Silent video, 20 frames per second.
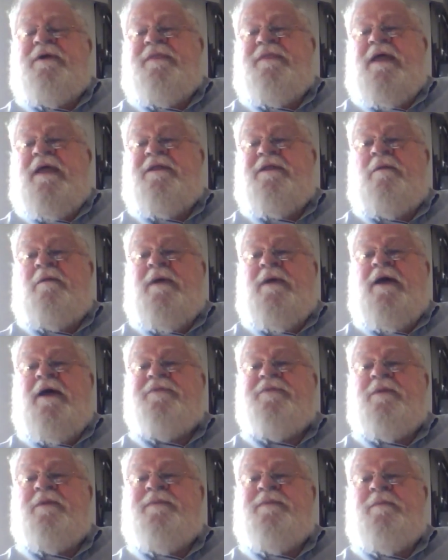had that come
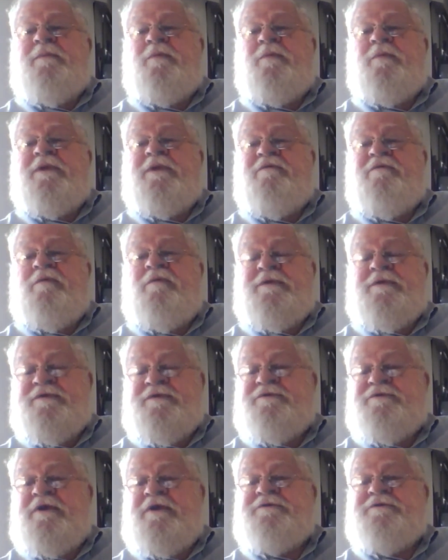out than people were giving me
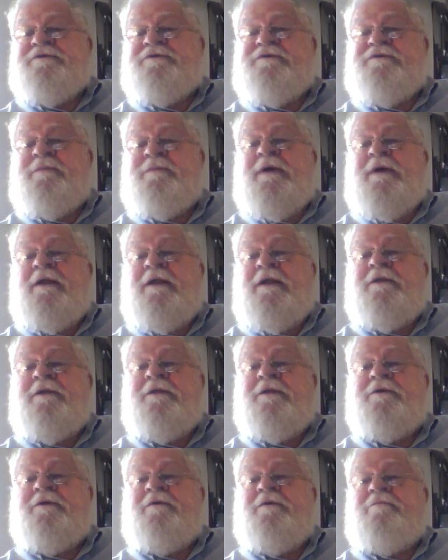suggestions about
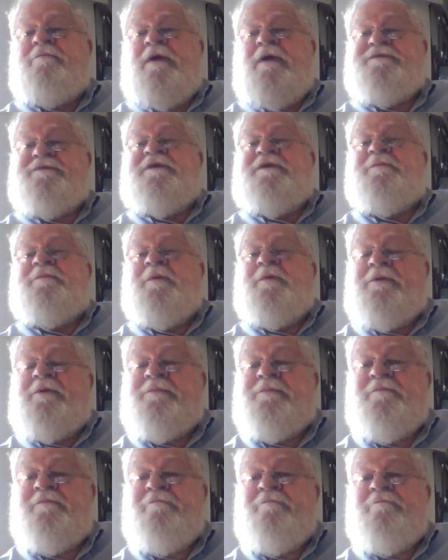a sequel.
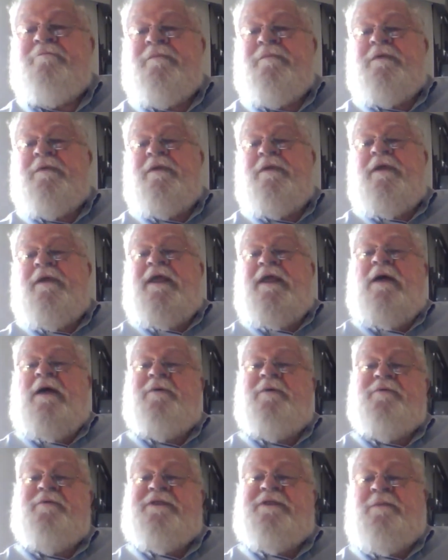And I
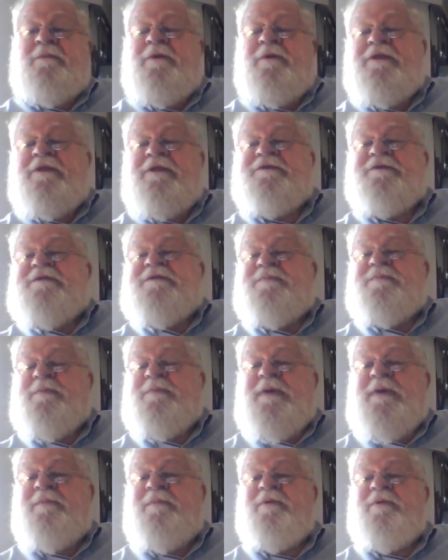would write them on little slips
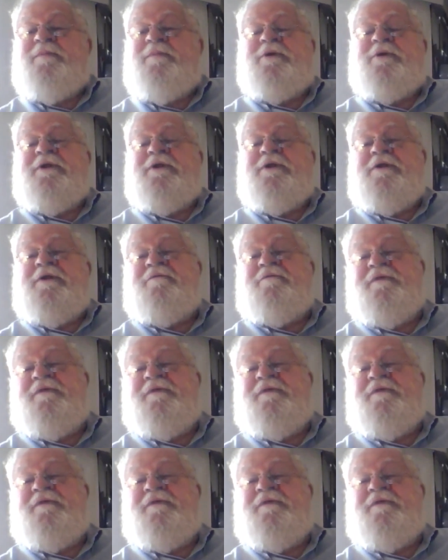of paper and put it in a